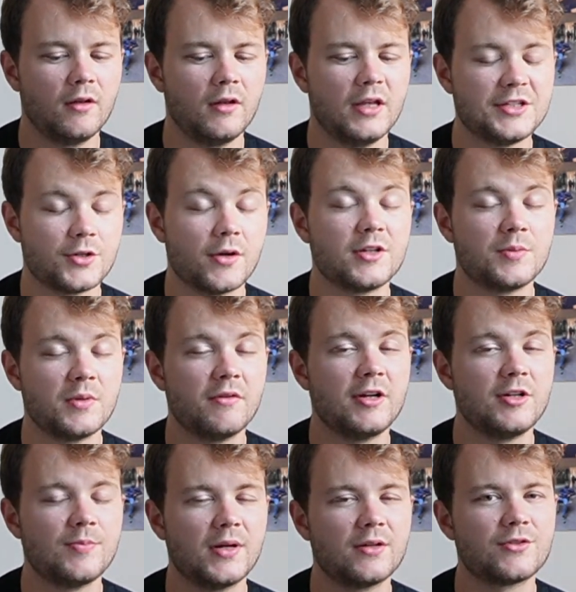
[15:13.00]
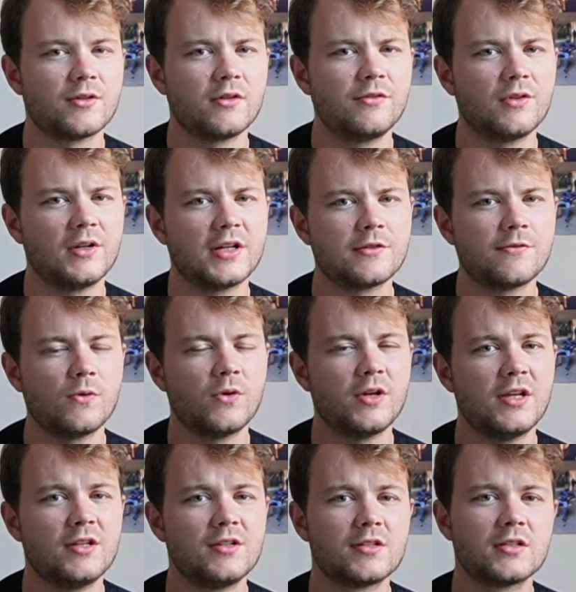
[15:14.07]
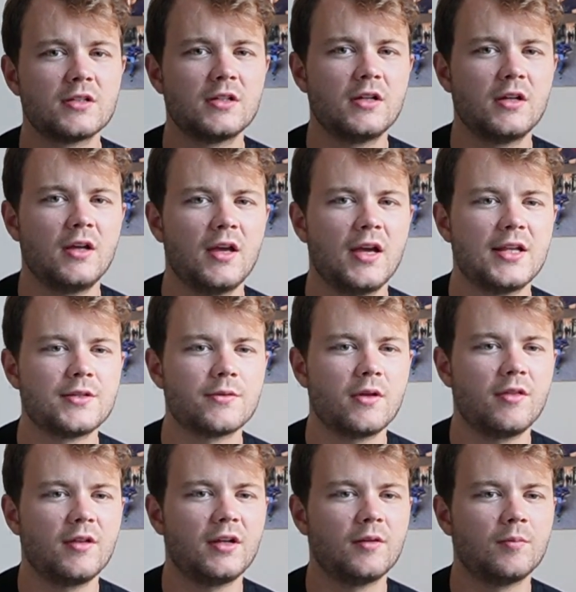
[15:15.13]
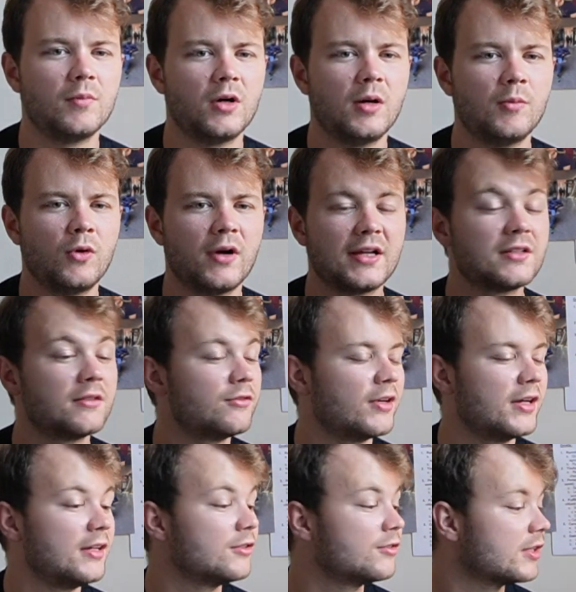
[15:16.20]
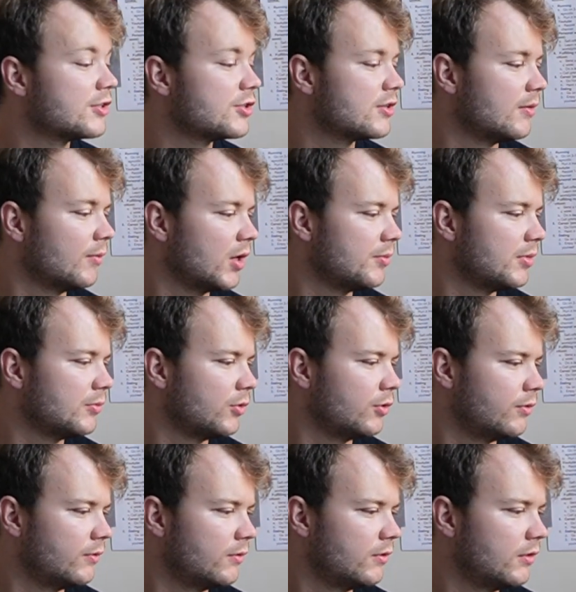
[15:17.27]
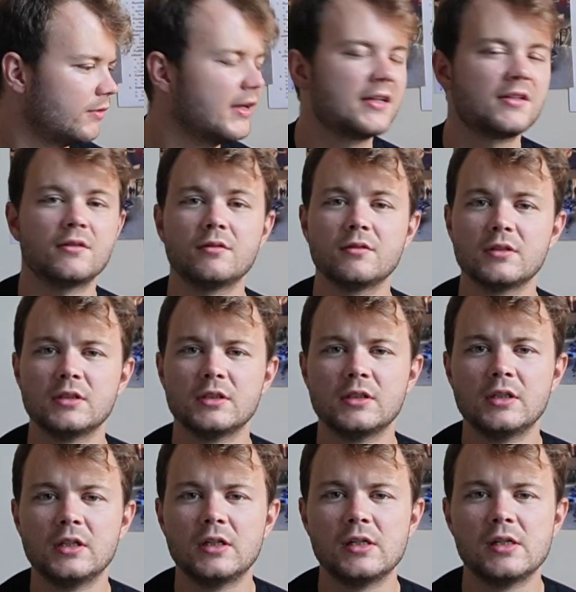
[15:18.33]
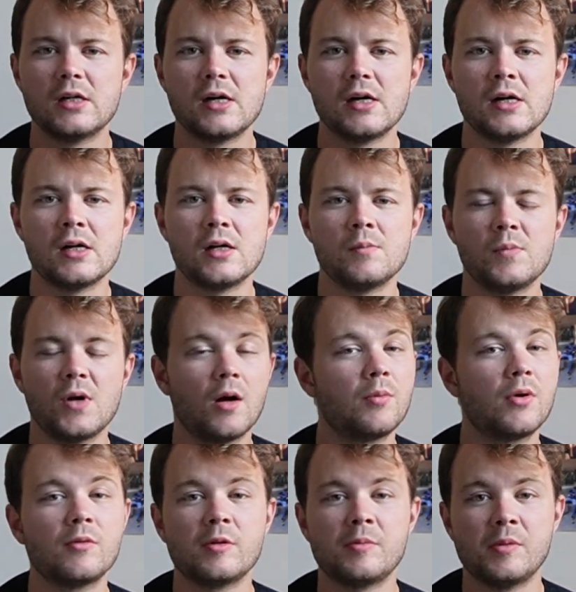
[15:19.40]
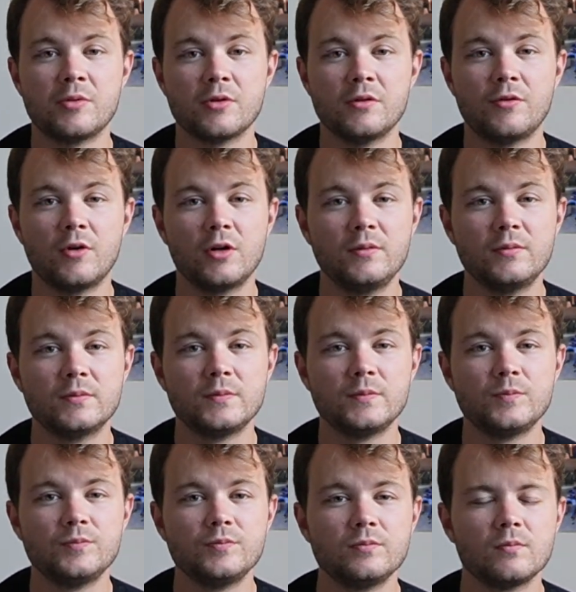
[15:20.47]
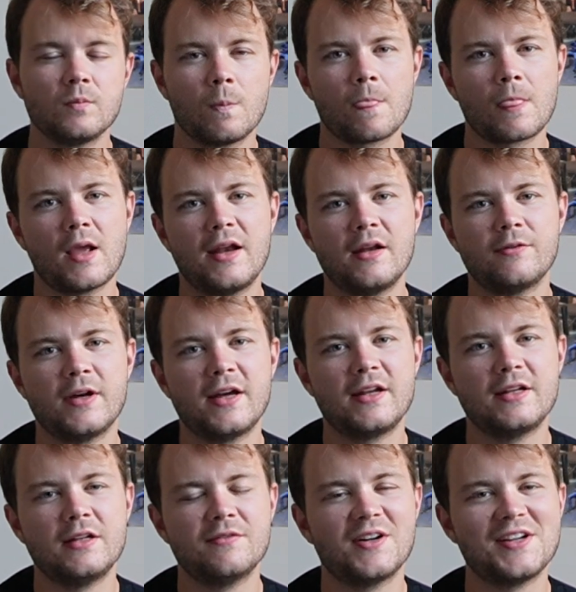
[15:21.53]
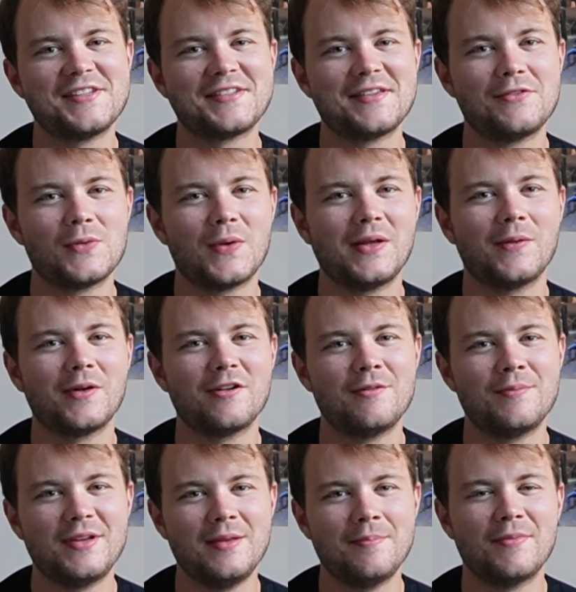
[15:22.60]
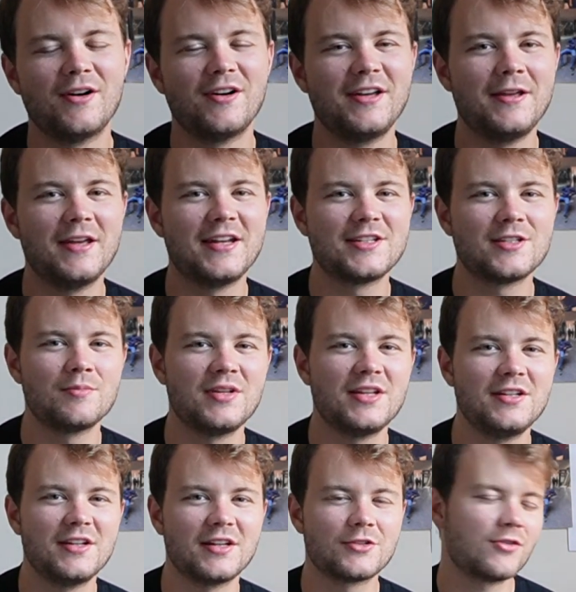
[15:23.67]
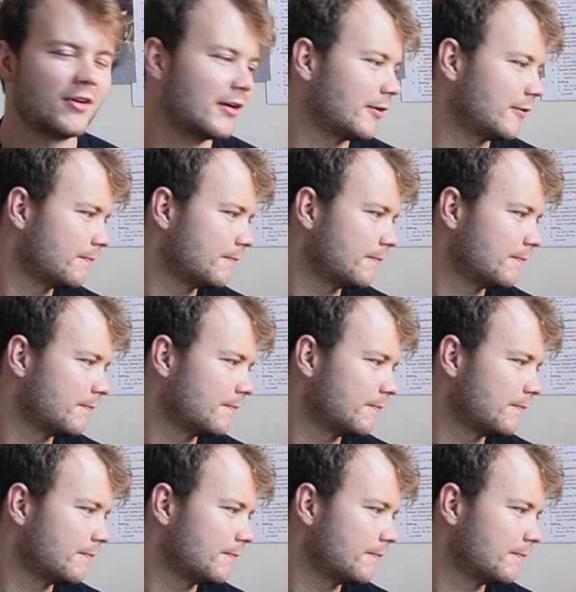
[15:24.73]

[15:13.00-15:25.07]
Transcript: Is going to be range bound, for the next 4 years, and so I think my more active trading strategy might be more effective. But I'll probably be proved wrong. And if I had any advice to give to anyone, it would be buy an S&P index tracker.